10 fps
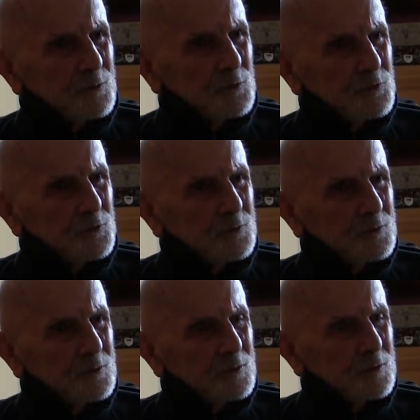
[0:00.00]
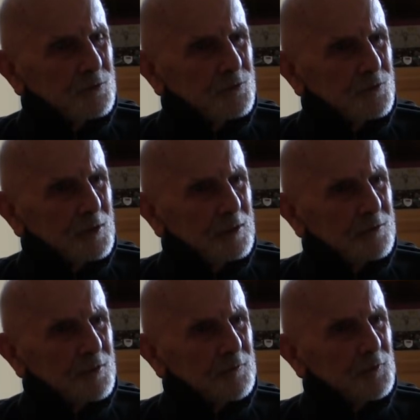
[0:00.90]
there was
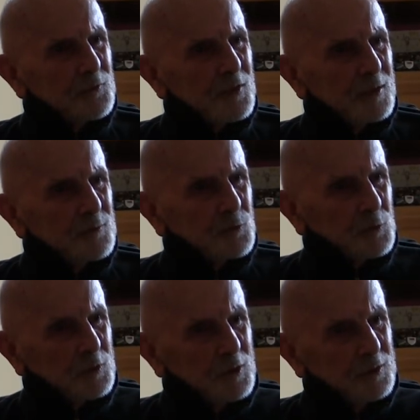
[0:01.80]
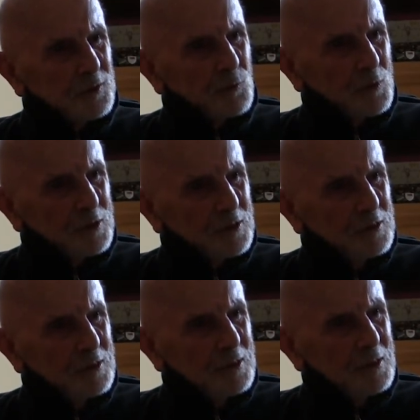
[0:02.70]
several times we were on our
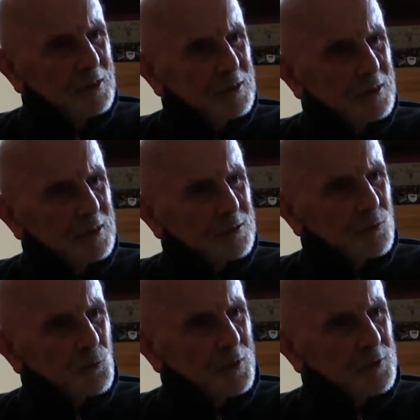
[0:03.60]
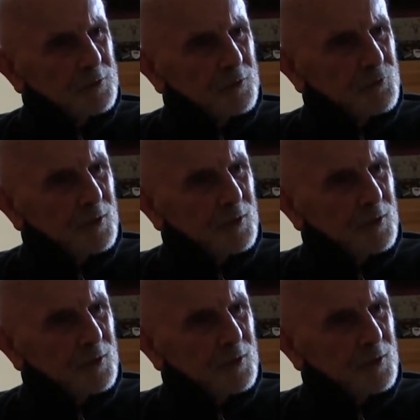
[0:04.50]
way and the weather or